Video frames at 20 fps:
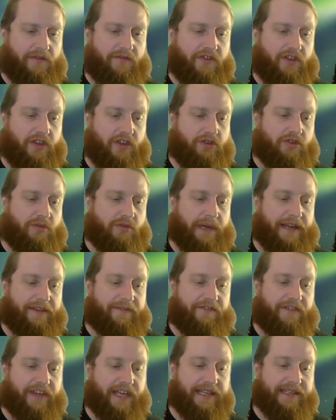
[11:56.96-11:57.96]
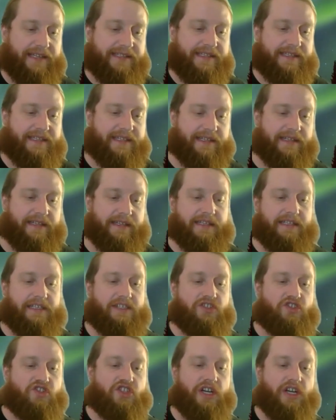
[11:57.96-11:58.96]
Flew to my fist, and
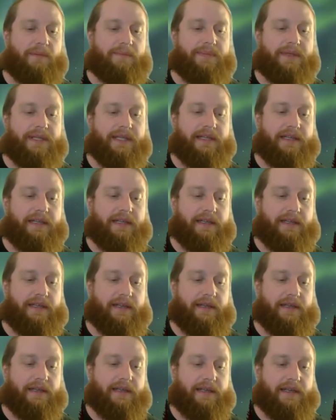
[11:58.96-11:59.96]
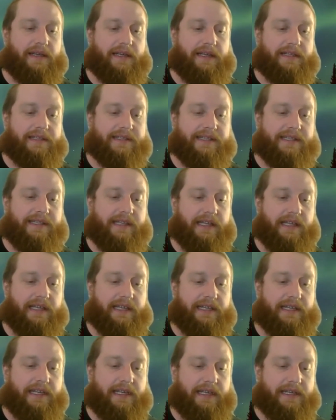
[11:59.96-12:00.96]
he jumped and
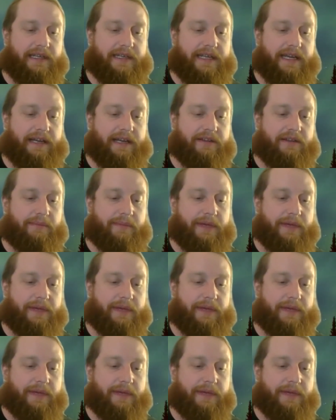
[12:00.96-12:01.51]
slid down the